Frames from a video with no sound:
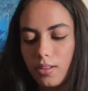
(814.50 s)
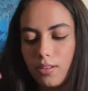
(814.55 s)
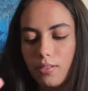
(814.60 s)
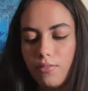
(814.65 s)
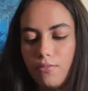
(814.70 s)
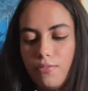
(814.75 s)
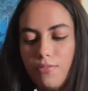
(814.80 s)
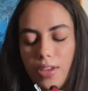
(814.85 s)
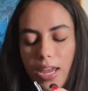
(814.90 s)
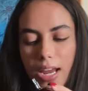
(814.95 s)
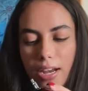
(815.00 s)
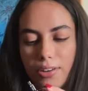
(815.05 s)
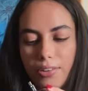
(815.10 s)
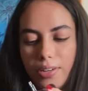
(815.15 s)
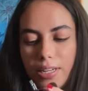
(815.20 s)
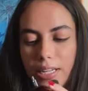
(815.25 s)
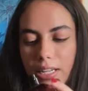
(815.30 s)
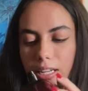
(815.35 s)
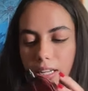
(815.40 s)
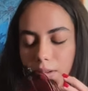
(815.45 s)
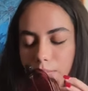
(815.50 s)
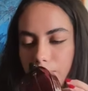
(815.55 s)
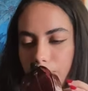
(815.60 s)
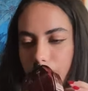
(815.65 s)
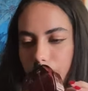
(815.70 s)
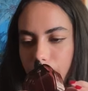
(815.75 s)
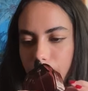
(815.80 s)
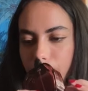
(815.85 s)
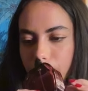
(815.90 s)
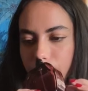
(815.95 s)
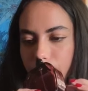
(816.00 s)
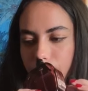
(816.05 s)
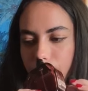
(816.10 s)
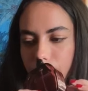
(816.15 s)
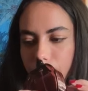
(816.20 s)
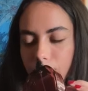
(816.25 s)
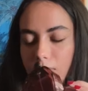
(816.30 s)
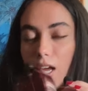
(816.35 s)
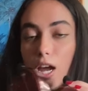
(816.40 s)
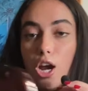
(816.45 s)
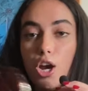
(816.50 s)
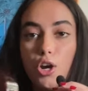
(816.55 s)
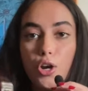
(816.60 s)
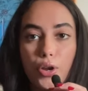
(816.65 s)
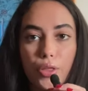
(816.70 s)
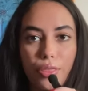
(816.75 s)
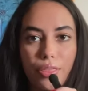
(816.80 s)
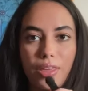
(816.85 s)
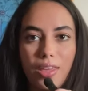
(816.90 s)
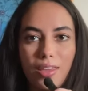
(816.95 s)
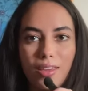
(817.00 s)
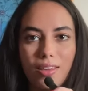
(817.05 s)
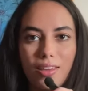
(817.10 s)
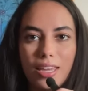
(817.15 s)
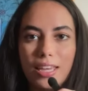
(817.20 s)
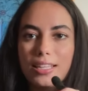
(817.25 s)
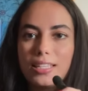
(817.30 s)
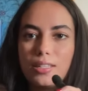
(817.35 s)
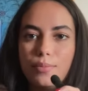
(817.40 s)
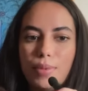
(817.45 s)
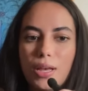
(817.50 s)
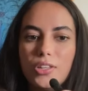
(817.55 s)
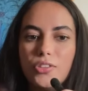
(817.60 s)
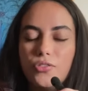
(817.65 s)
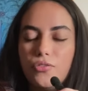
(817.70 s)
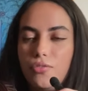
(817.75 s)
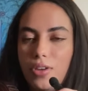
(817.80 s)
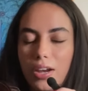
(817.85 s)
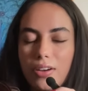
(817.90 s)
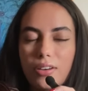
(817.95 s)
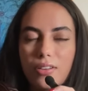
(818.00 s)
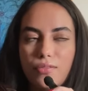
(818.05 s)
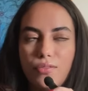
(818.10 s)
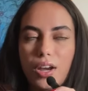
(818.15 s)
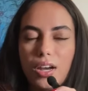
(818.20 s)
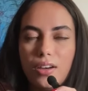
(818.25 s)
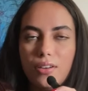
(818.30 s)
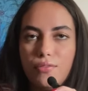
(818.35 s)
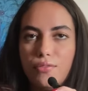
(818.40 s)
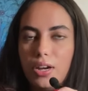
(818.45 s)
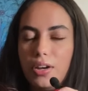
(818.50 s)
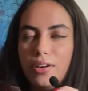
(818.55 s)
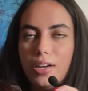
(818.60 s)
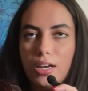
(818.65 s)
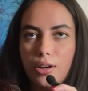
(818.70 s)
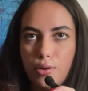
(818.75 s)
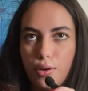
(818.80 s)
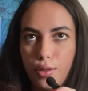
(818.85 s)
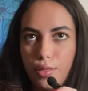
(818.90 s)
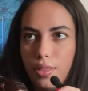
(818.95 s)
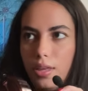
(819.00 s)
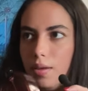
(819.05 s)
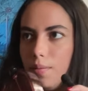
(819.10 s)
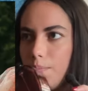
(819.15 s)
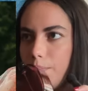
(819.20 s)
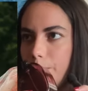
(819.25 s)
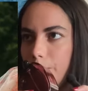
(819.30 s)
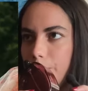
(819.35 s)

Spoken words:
very earthy. It smells very earthy.